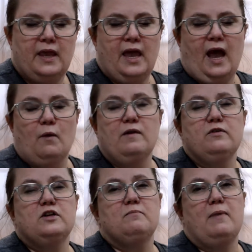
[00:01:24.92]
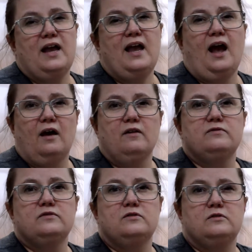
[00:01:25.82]
However, you may have
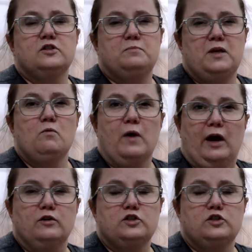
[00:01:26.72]
just be aware